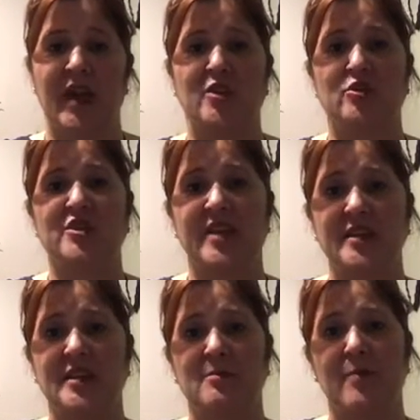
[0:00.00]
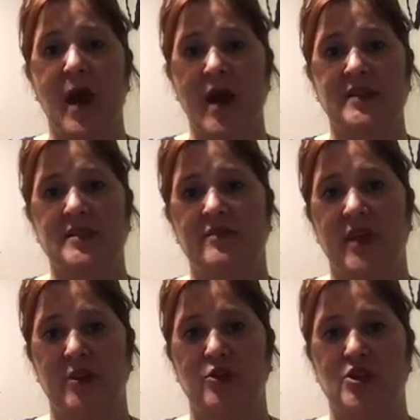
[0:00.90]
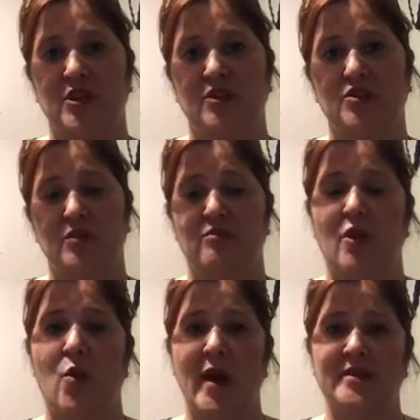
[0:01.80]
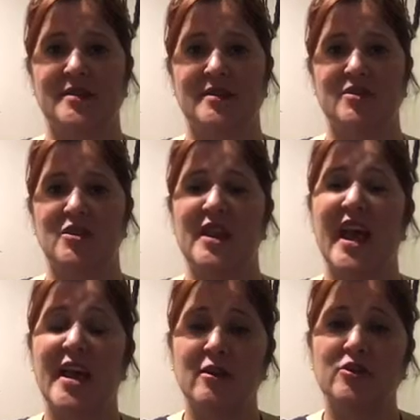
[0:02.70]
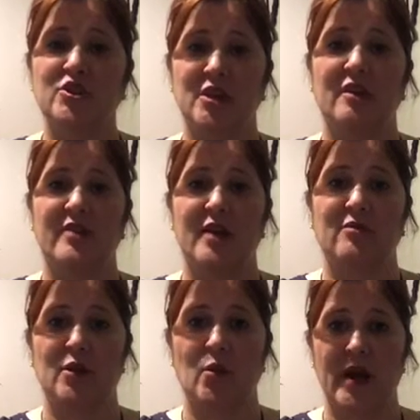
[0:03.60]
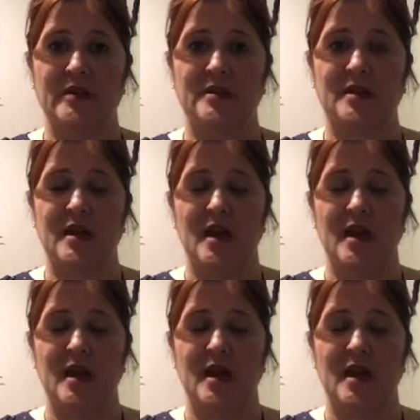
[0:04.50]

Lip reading: and you're sending positive energy to the request, to the energy of that request.